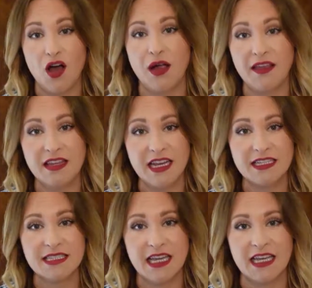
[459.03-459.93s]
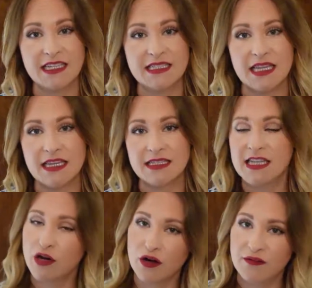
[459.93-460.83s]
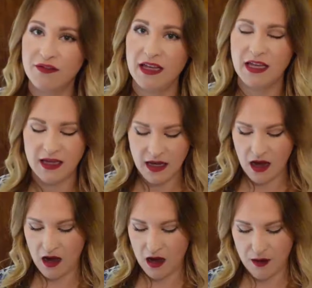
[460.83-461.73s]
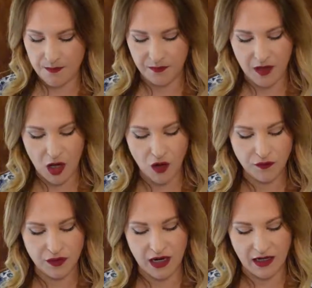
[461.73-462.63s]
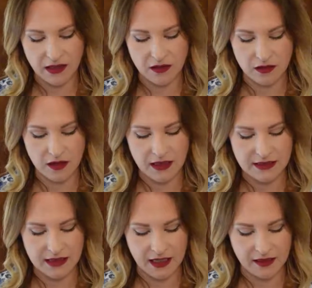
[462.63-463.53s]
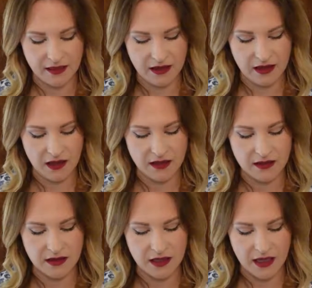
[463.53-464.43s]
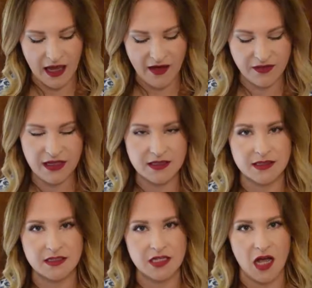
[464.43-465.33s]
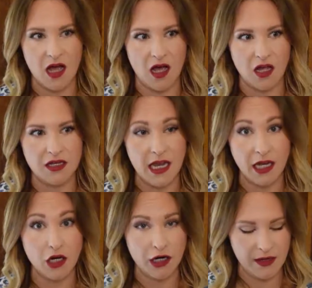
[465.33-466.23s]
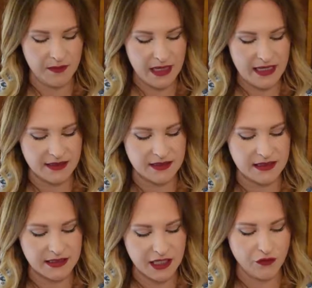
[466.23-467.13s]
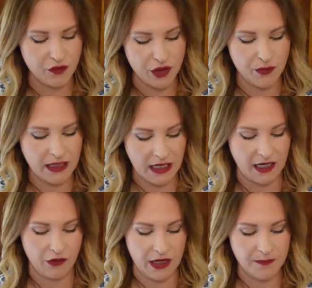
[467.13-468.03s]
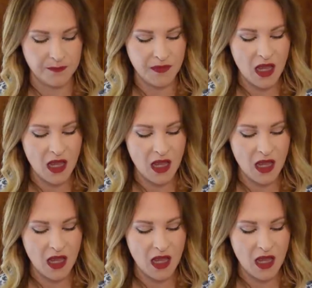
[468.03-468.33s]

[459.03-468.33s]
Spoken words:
Okay, the next thing is the CeraVe Overnight. It's like the heaviest night cream. It's the skin renewing night cream.